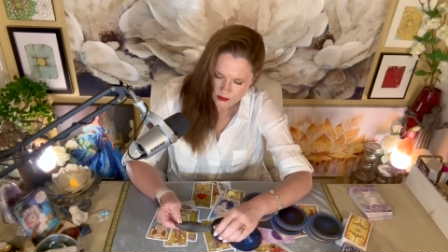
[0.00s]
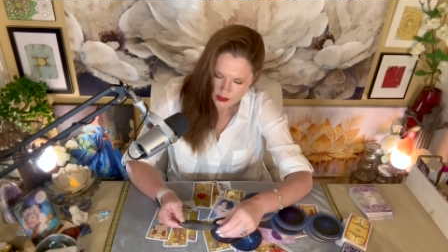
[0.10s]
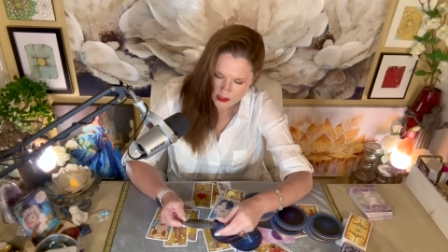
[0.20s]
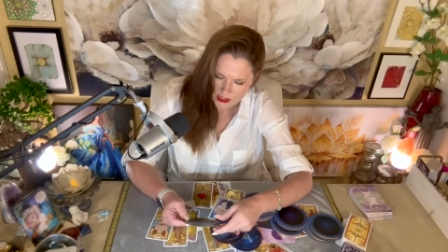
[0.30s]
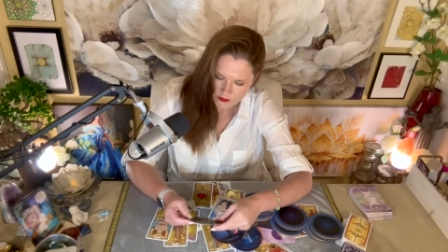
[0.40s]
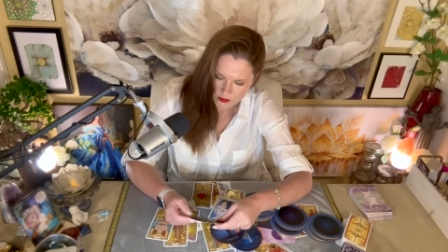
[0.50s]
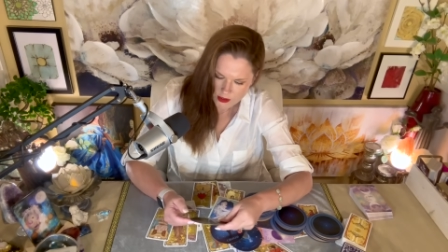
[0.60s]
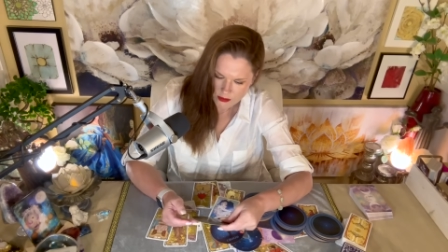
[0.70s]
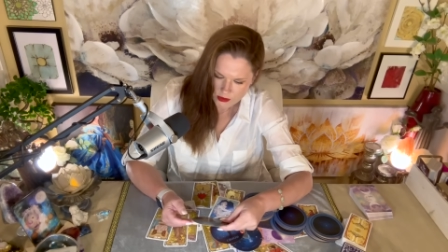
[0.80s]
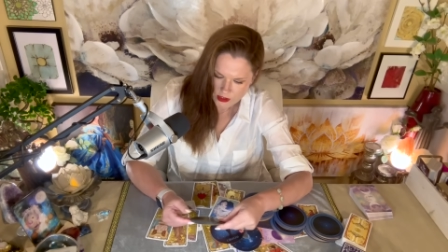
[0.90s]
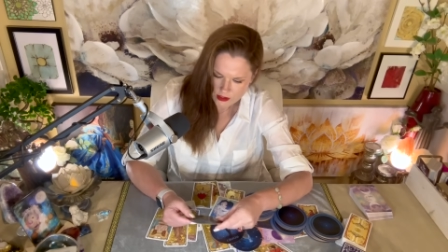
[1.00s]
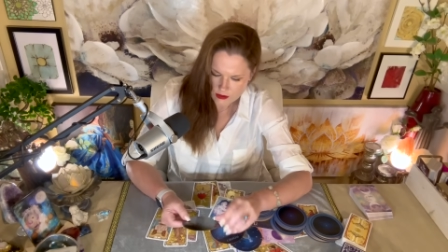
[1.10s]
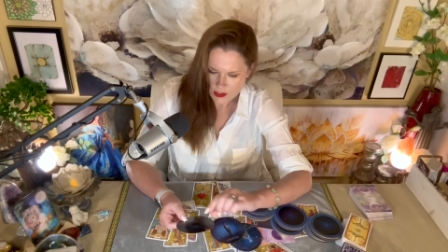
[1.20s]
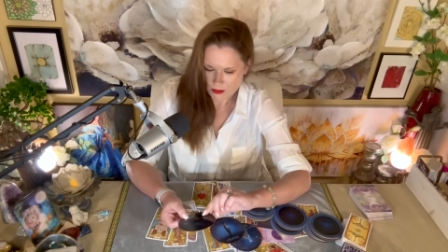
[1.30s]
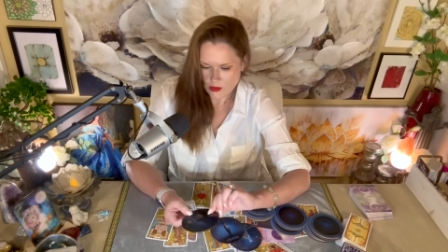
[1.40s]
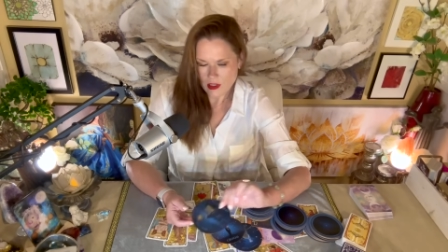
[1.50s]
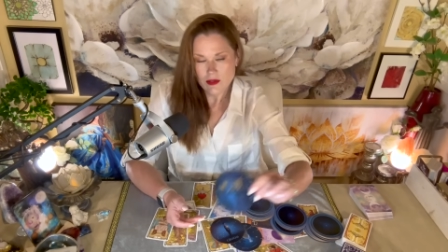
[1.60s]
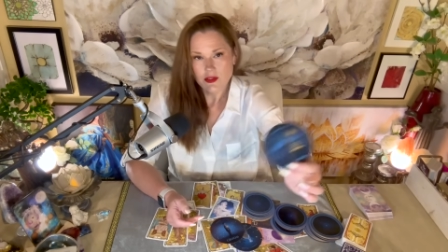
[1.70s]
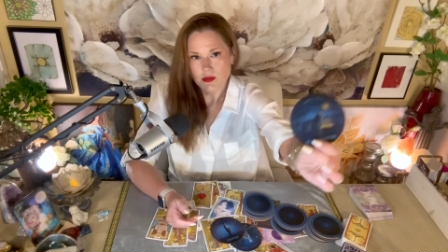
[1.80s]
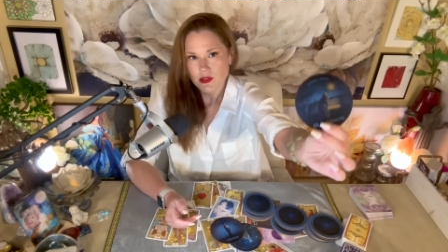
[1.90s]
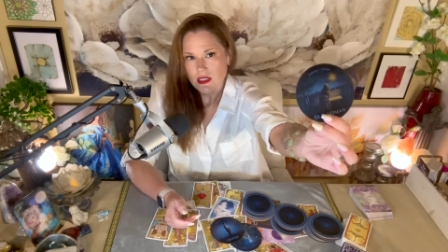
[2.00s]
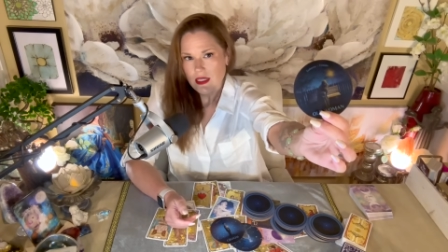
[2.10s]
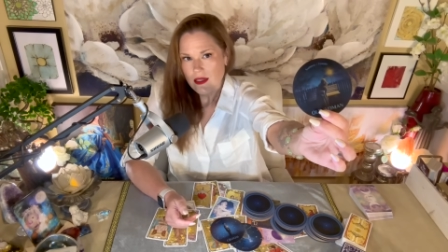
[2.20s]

Doesn't have to be that particular demographic, but